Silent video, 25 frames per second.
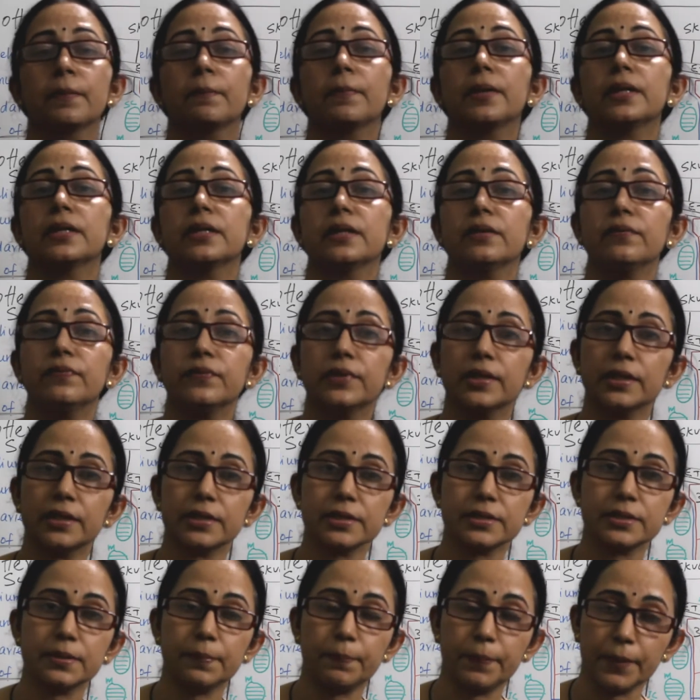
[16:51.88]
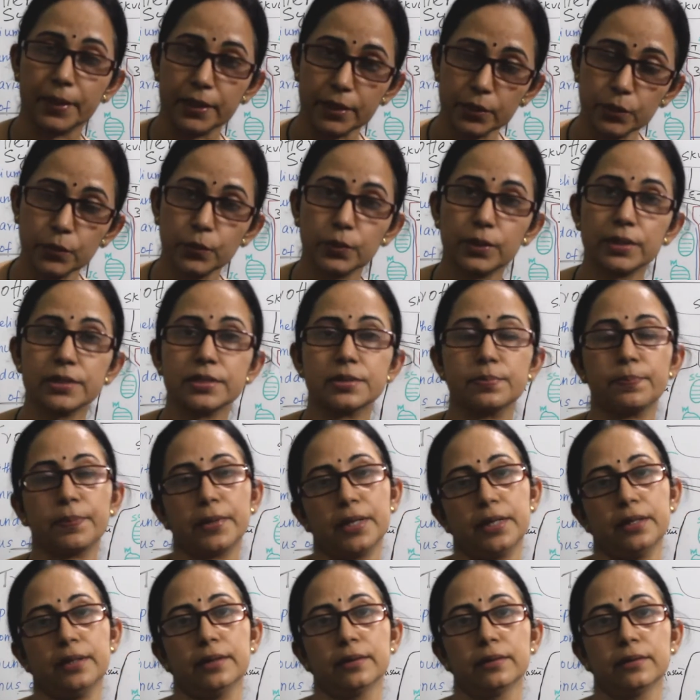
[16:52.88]
But if there is a perineural
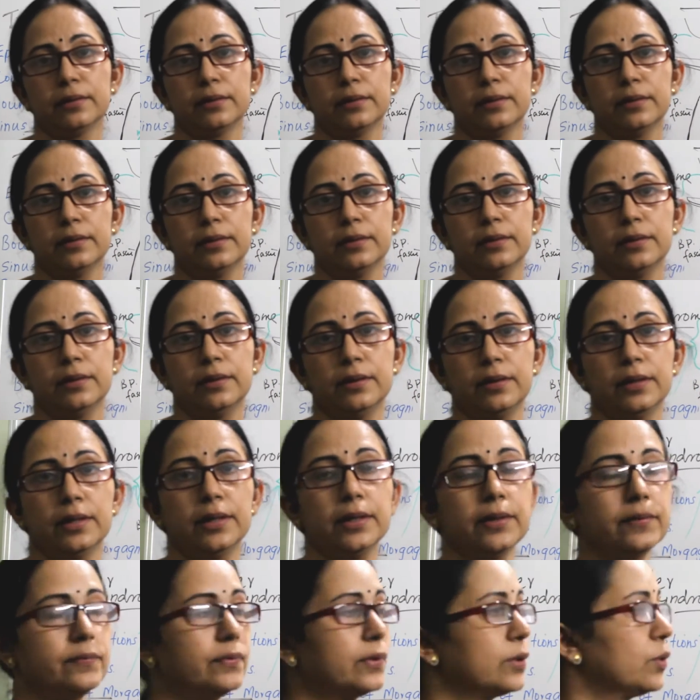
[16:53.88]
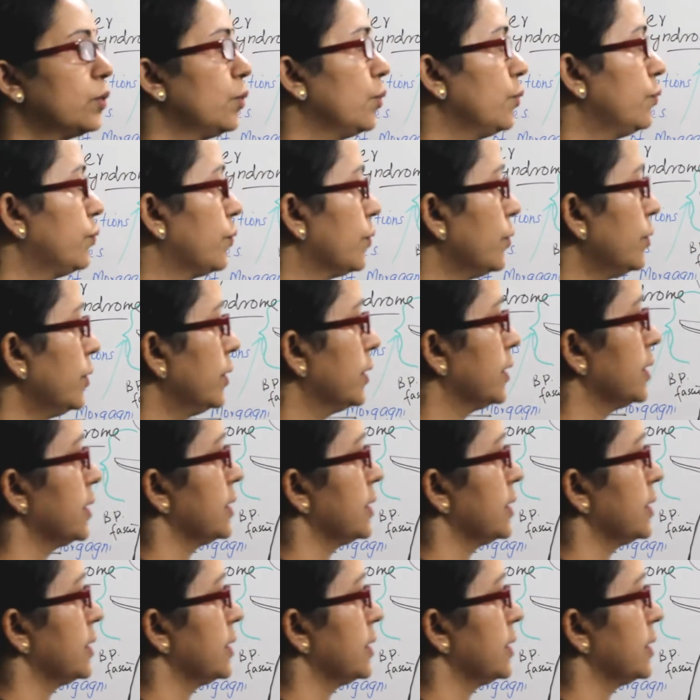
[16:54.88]
spread, it will go for